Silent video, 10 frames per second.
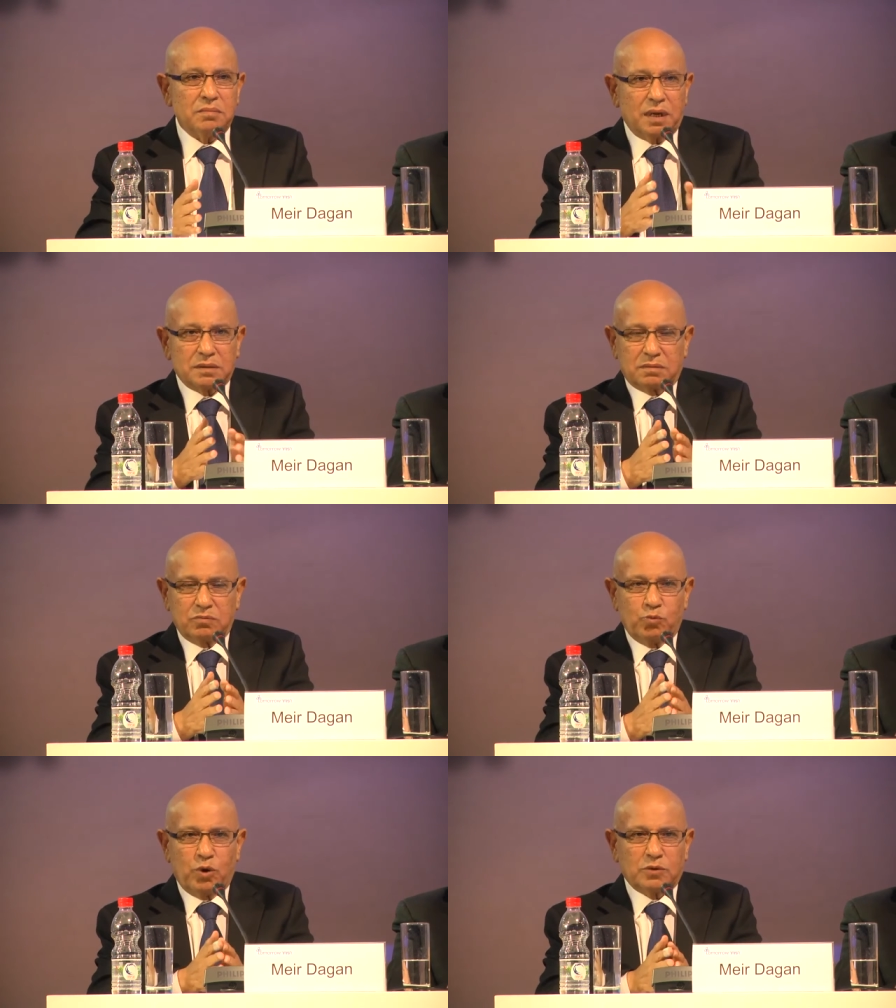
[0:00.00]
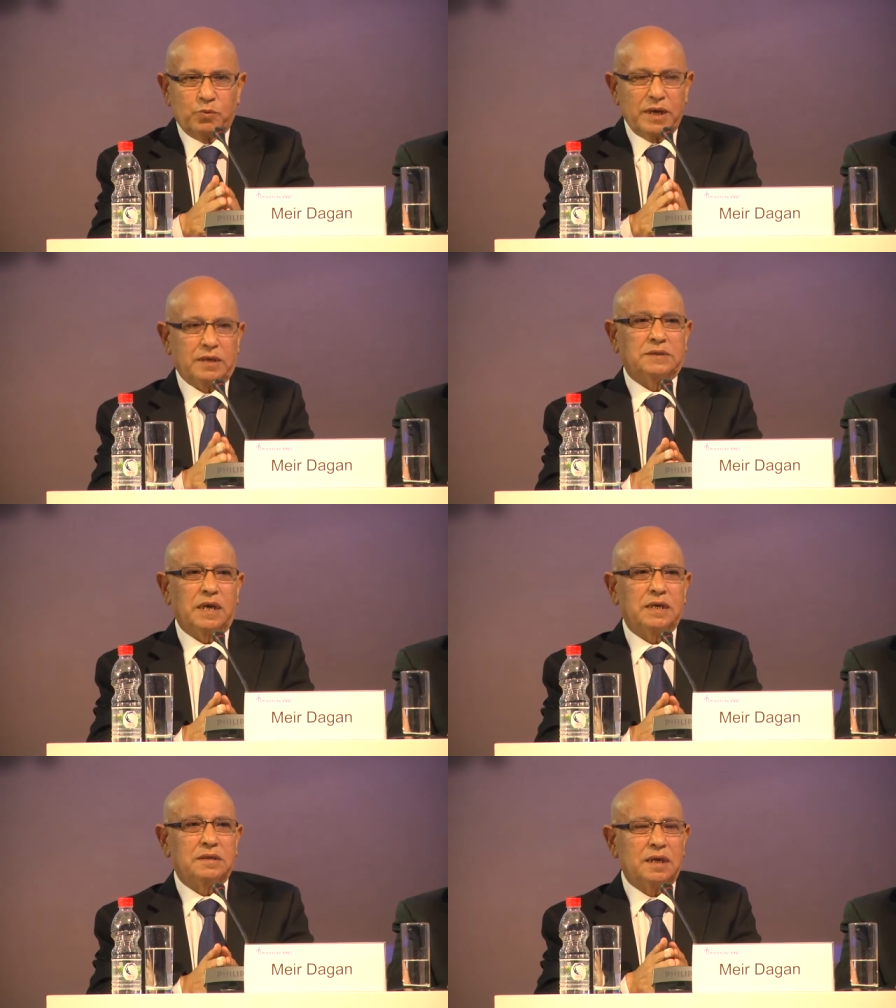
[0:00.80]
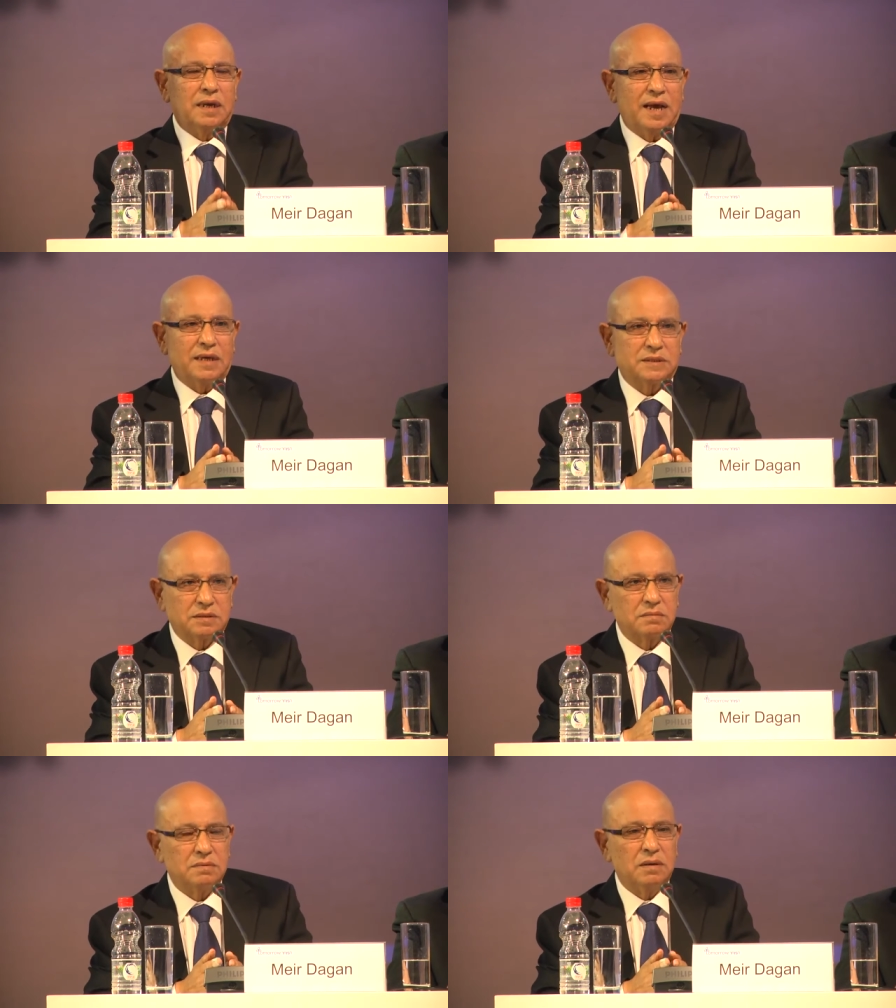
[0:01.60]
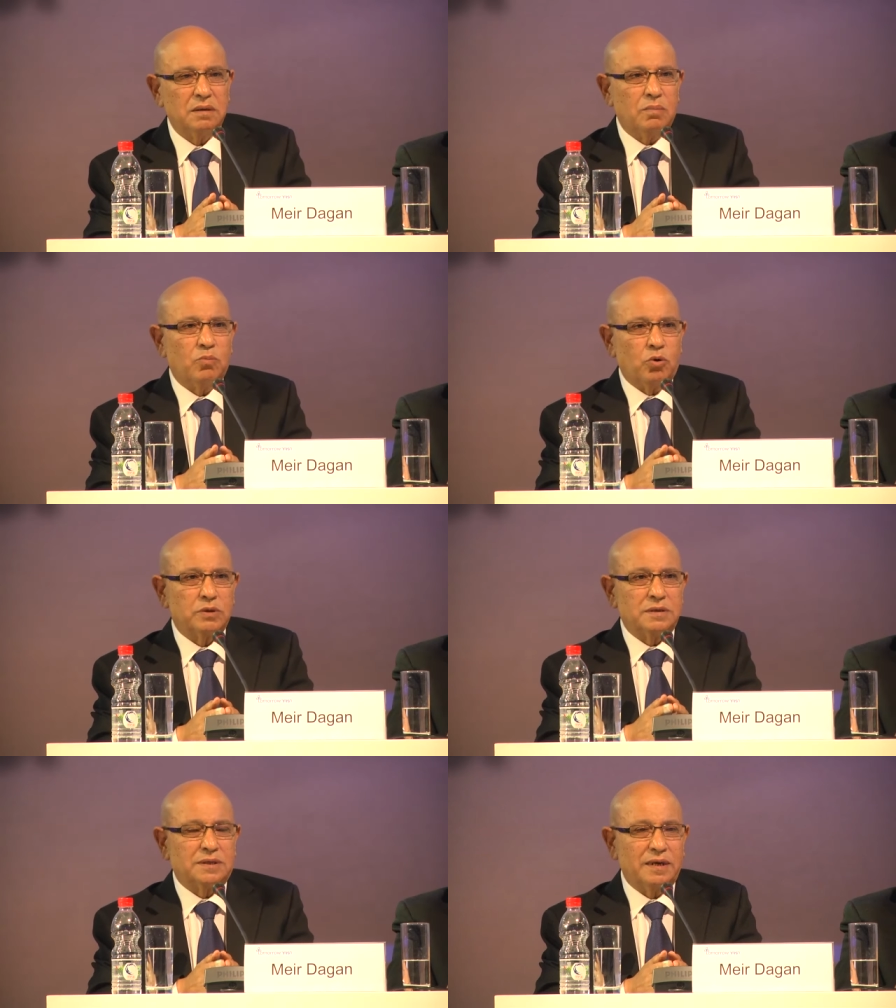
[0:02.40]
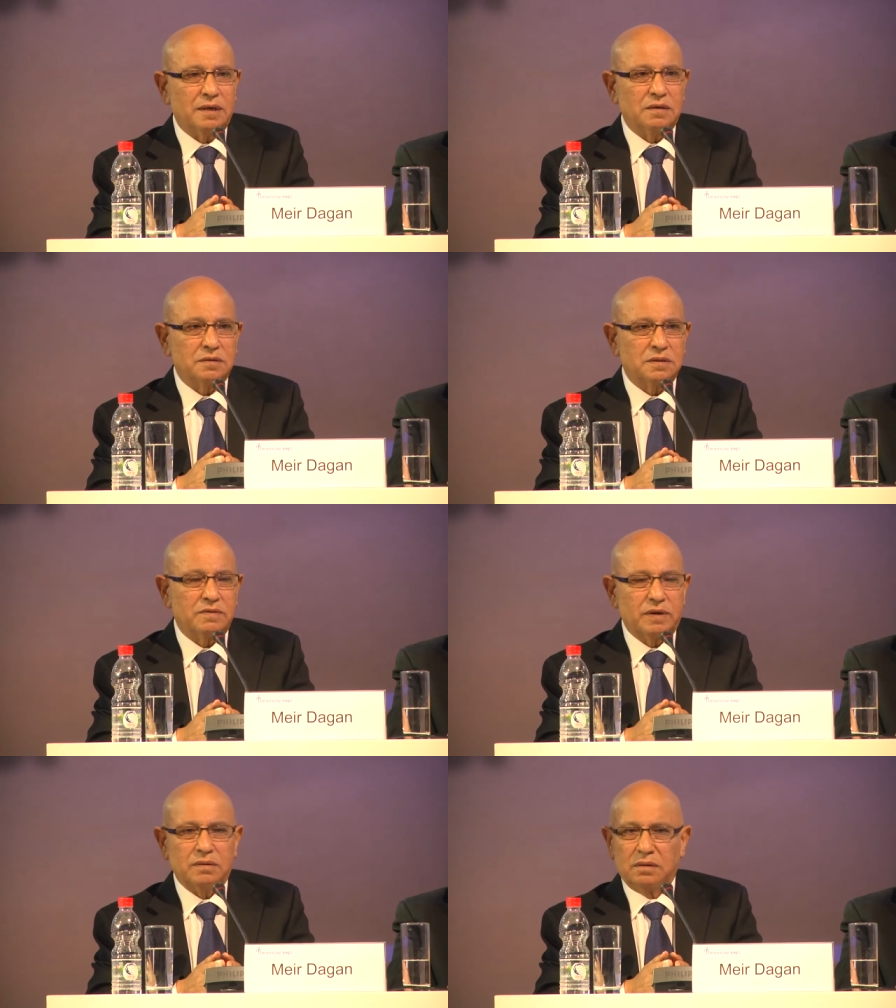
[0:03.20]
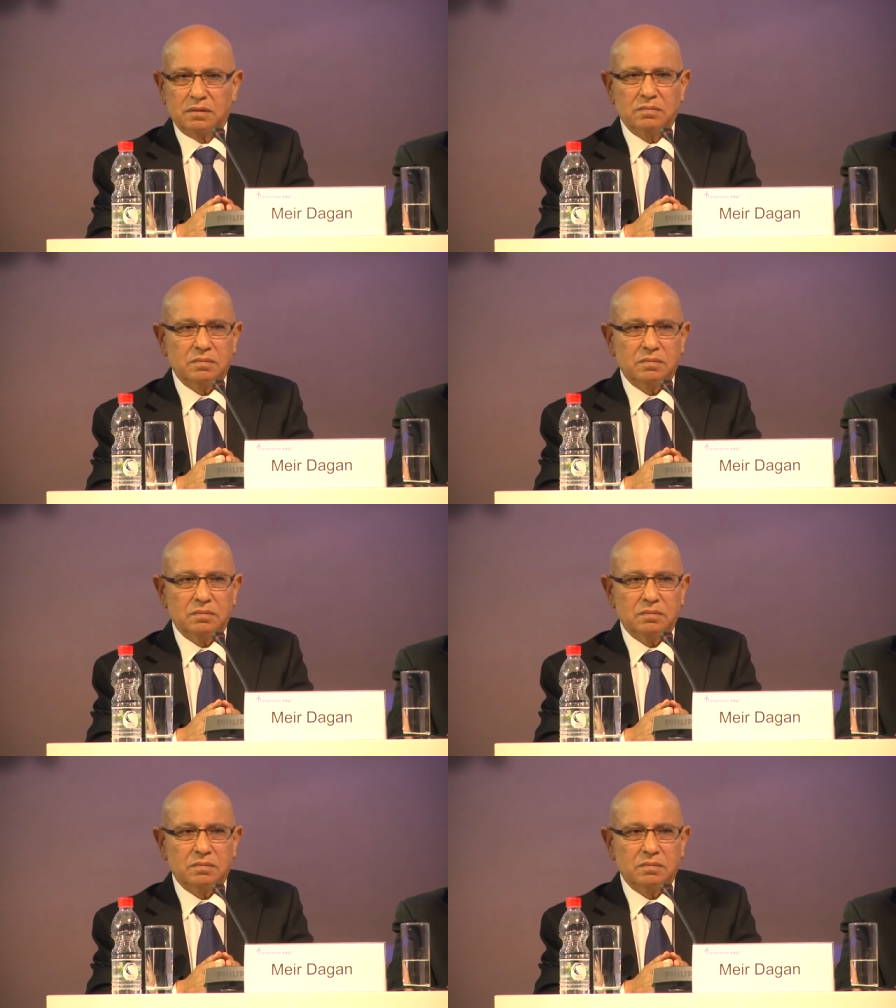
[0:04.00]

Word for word: but what we are saying the last more than 10 years, even